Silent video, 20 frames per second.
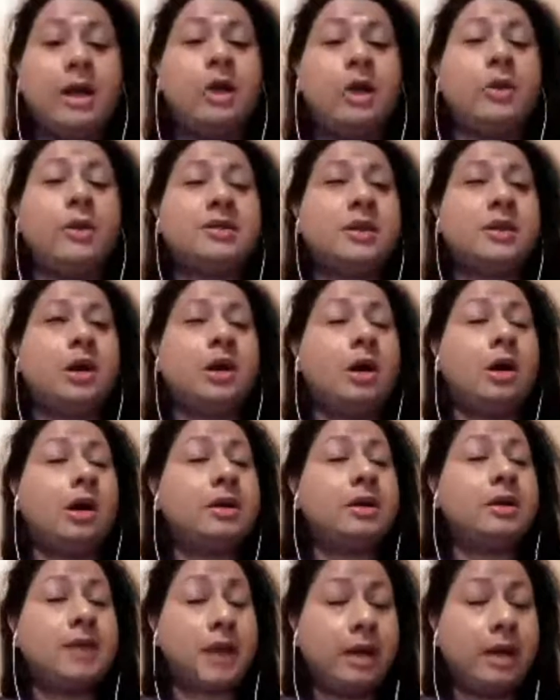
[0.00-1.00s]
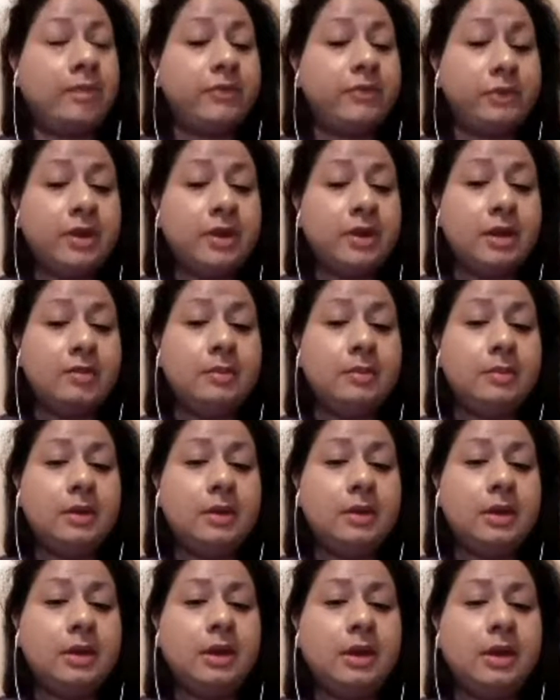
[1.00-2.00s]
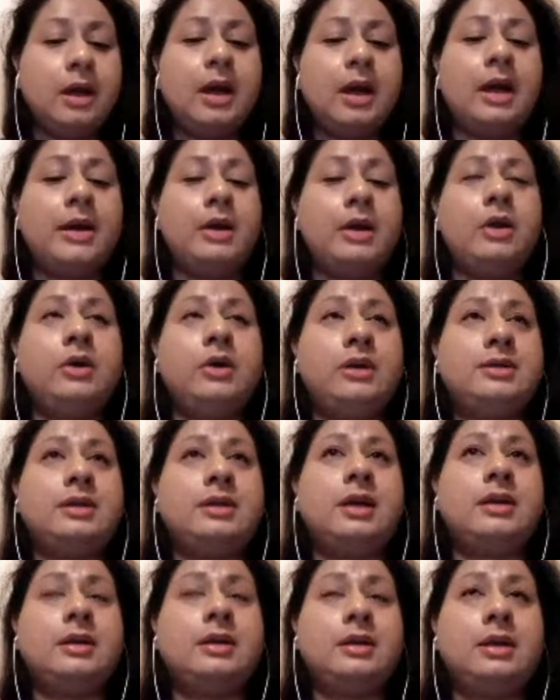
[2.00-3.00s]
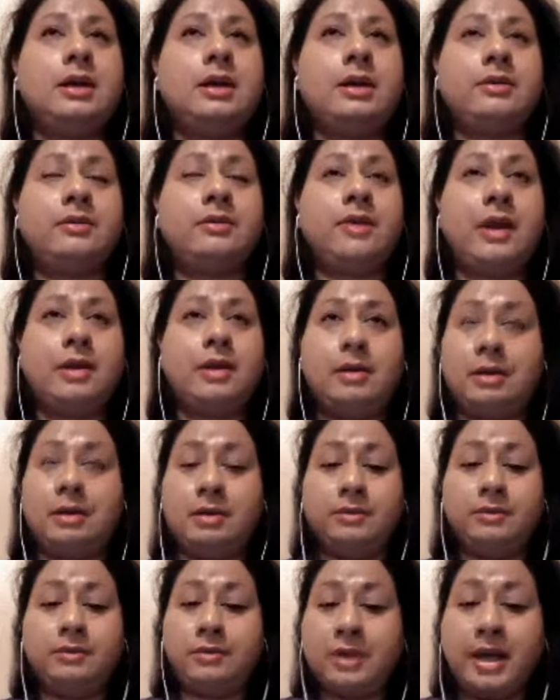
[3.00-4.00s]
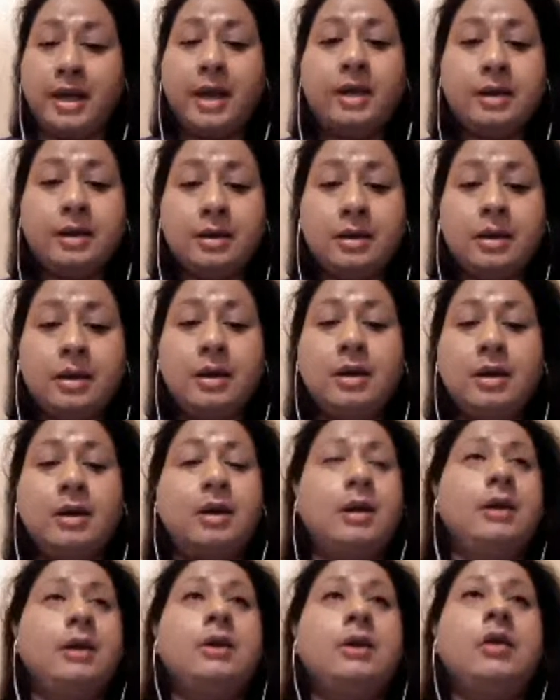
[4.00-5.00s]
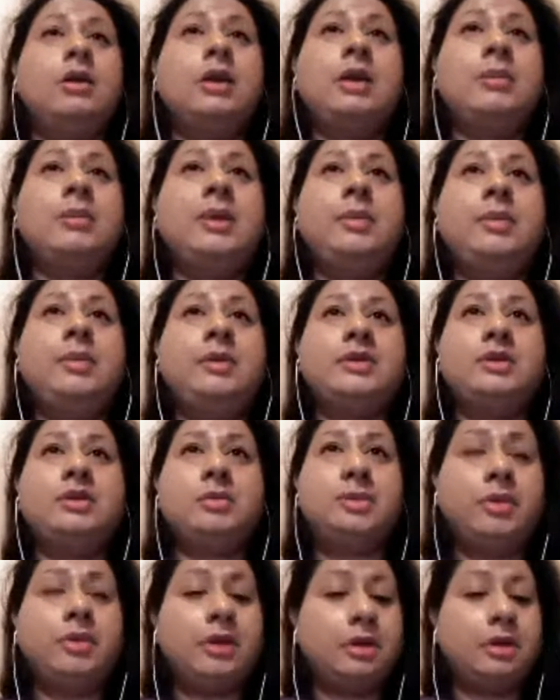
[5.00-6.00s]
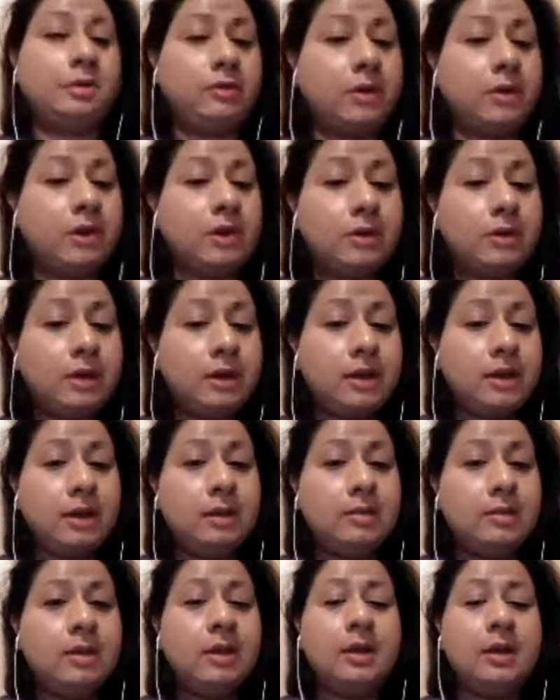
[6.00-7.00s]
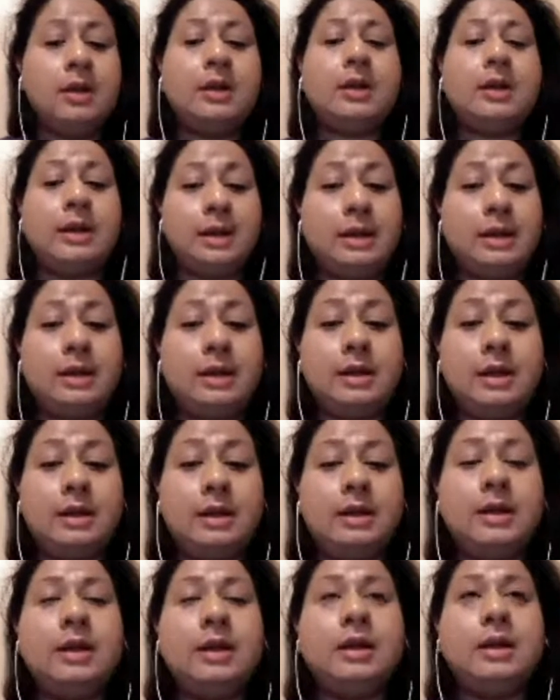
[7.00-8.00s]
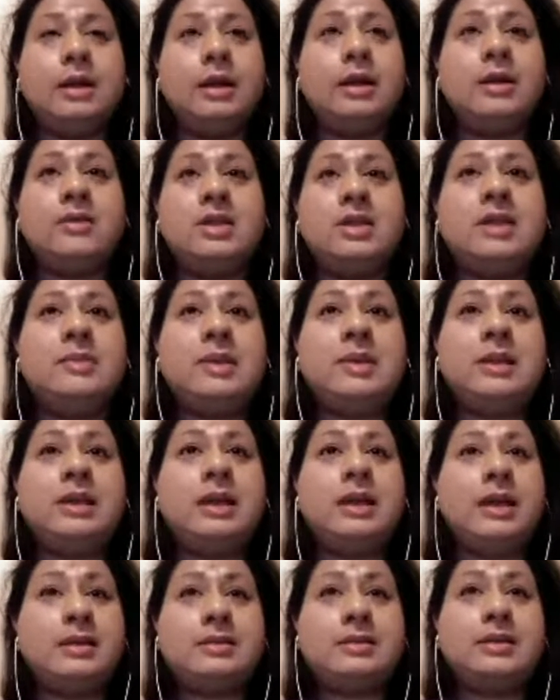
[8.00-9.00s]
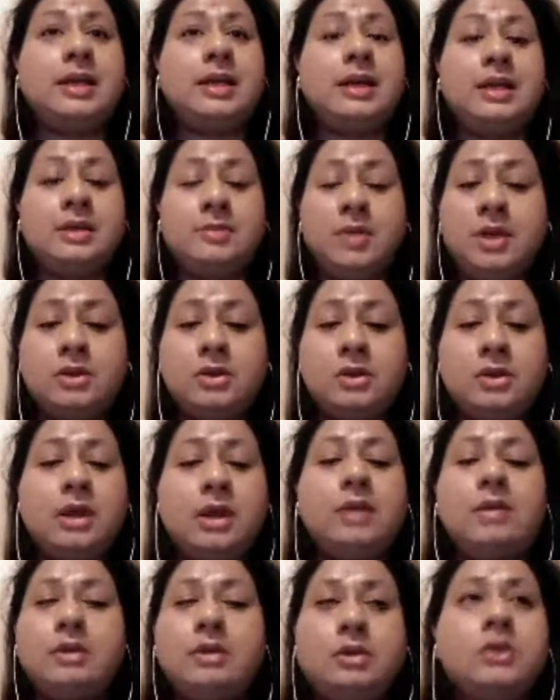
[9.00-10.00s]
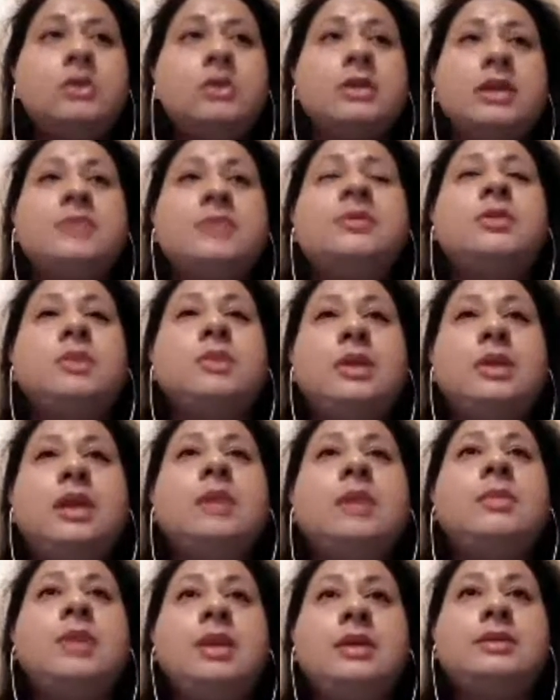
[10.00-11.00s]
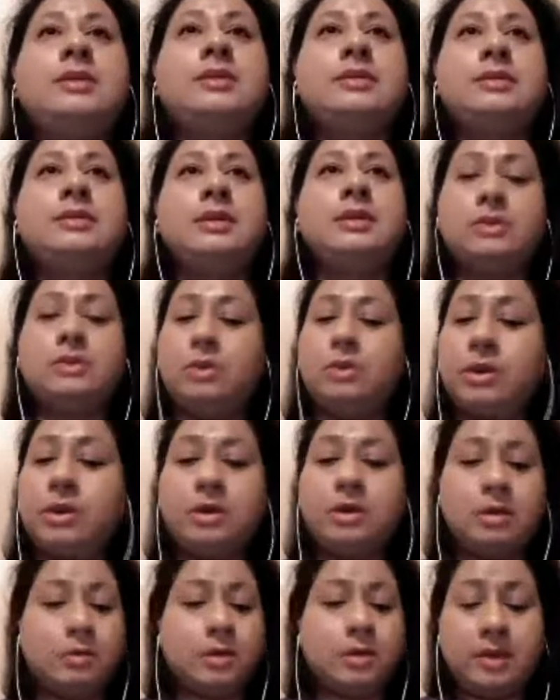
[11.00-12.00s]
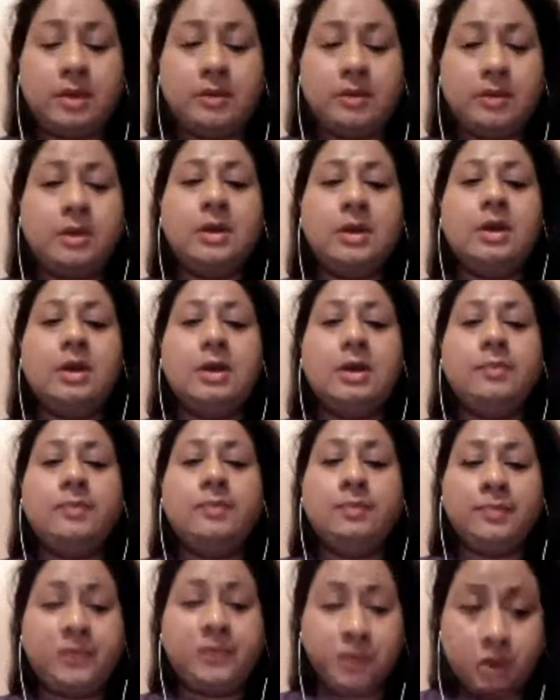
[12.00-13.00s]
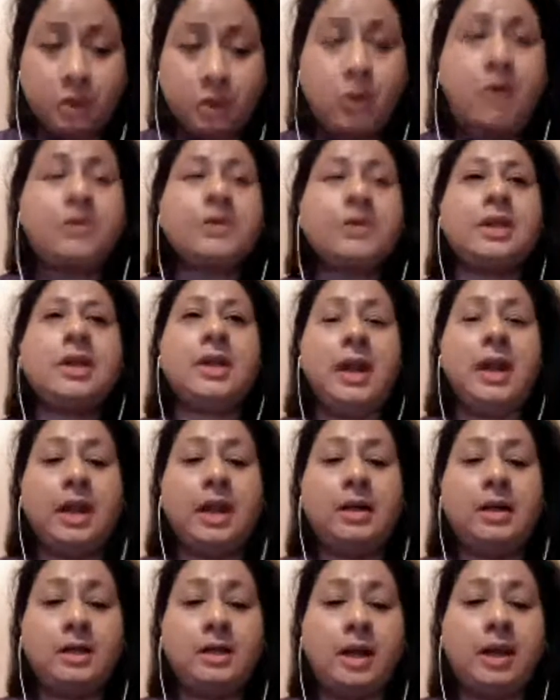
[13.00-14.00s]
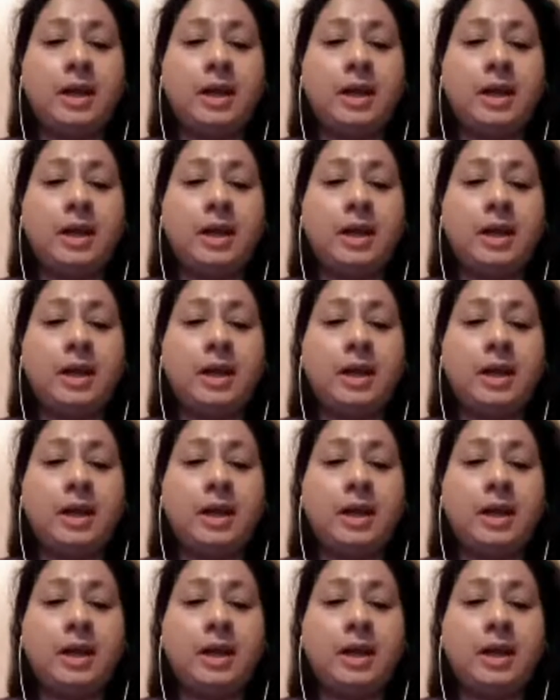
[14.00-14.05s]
it's a hard time for him. I know he's gotten a lot of flack. I know a lot of people are still pointing the finger at him. I get it. Now, if DPD hasn't taken his picture down, then sure, that's between him and his lawyer or whatever to go after that, handle that.